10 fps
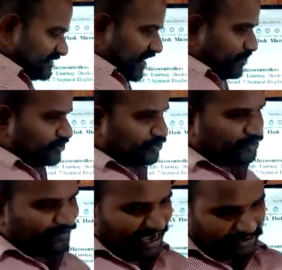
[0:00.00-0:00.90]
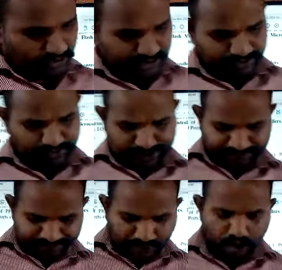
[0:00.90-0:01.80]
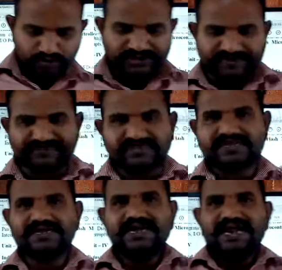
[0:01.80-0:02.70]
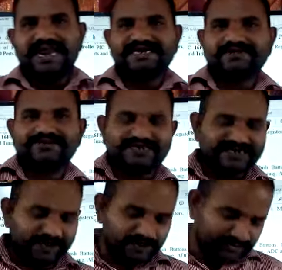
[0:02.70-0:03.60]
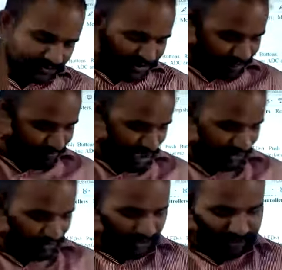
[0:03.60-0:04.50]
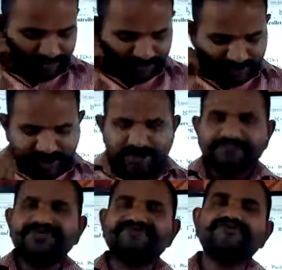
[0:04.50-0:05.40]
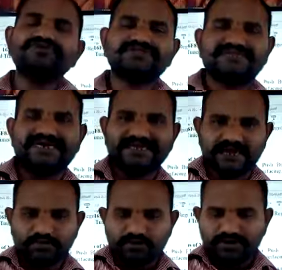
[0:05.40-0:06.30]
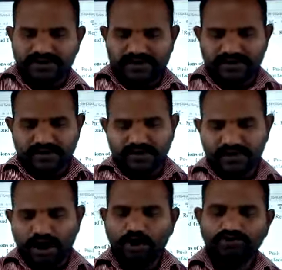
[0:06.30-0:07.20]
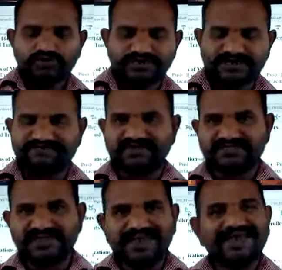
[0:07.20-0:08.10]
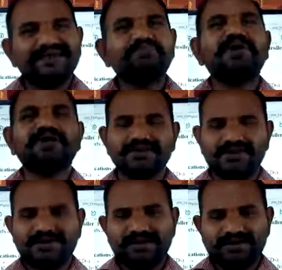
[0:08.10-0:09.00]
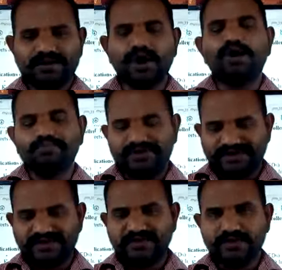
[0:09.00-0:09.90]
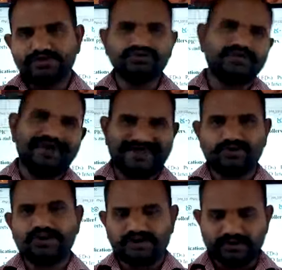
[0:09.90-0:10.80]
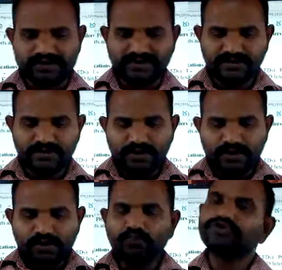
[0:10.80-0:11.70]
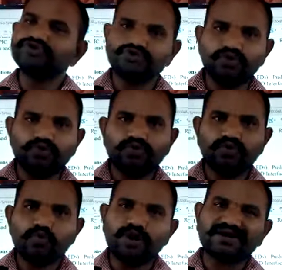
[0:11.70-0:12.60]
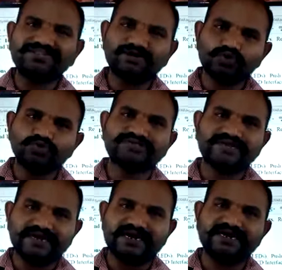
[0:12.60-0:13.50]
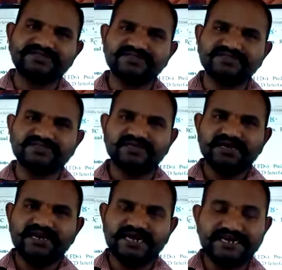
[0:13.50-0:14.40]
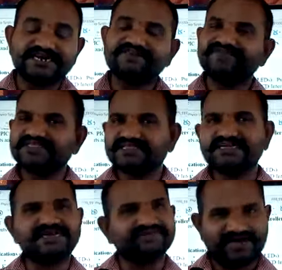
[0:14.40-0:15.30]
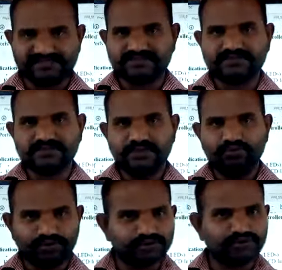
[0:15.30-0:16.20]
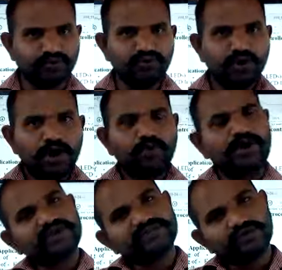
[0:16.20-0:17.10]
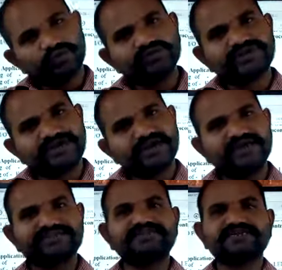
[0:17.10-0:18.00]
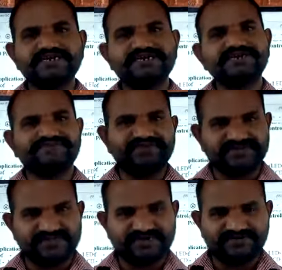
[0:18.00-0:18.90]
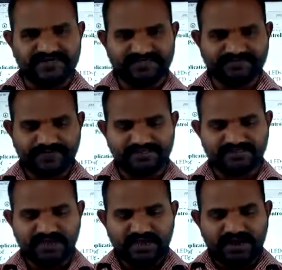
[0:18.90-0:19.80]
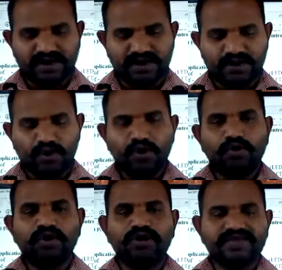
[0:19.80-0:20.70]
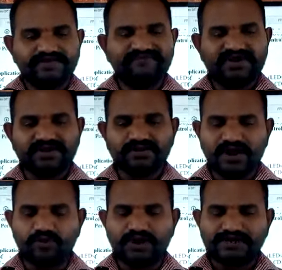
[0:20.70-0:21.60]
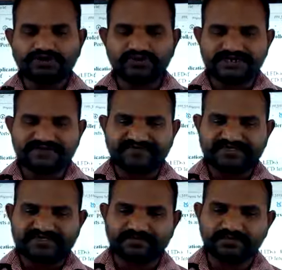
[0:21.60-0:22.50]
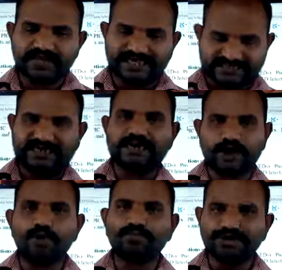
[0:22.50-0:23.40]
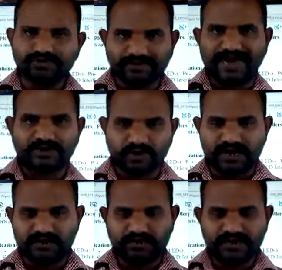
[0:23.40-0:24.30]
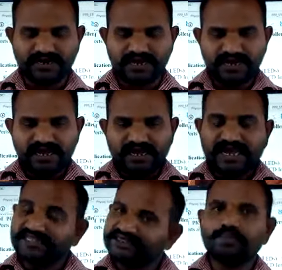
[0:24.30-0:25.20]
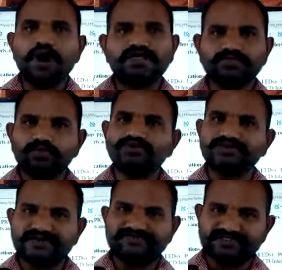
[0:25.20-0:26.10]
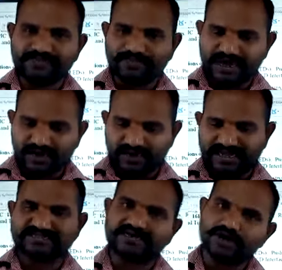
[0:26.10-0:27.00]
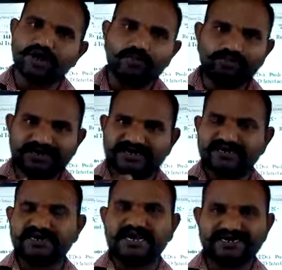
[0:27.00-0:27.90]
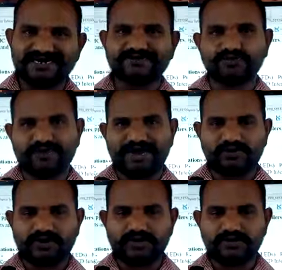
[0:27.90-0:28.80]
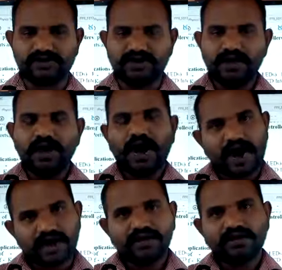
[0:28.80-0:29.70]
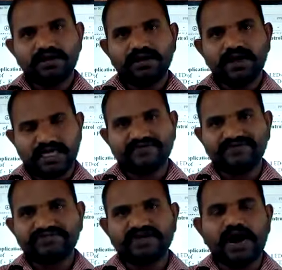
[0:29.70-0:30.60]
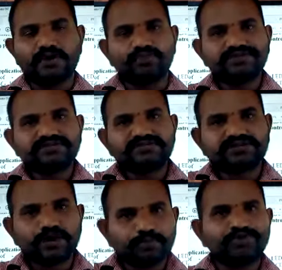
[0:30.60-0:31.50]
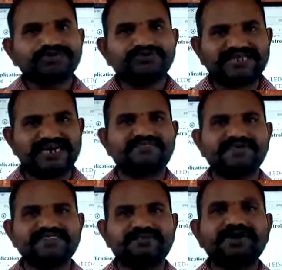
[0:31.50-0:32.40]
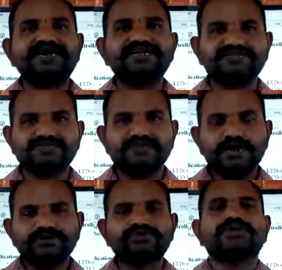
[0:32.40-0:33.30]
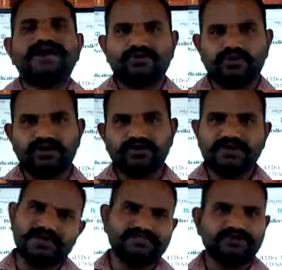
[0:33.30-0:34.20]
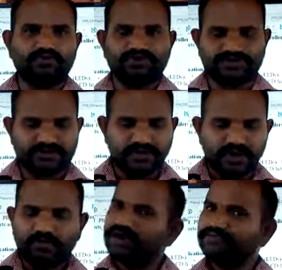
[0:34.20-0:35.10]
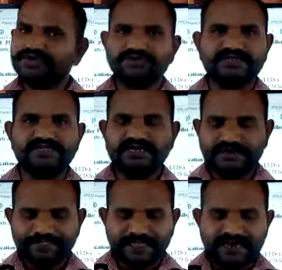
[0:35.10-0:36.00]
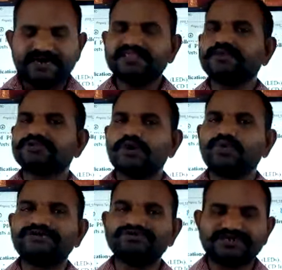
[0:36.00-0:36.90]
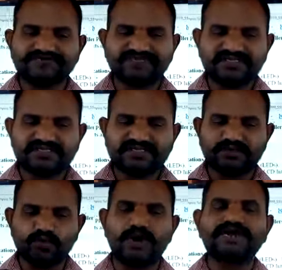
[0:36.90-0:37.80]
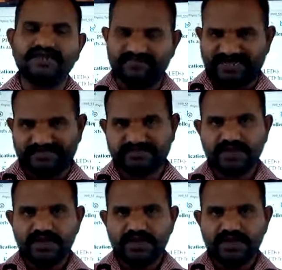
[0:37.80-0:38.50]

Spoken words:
diodes to the microcontroller. How to interface the light emitting diodes to the microcontroller. Before studying about how to interface a particular component to the microcontroller, we should know what are the rules and regulations in interfacing the devices. We should know what are the rules and regulations in interfacing the device. Means if at all I would like to interface some external component to the microcontroller, is it possible to interface the external component directly to the microcontroller, or otherwise are we supposed to satisfy some conditions to the microcontroller is a question. What I mean to say that, let us suppose I would like to interface one device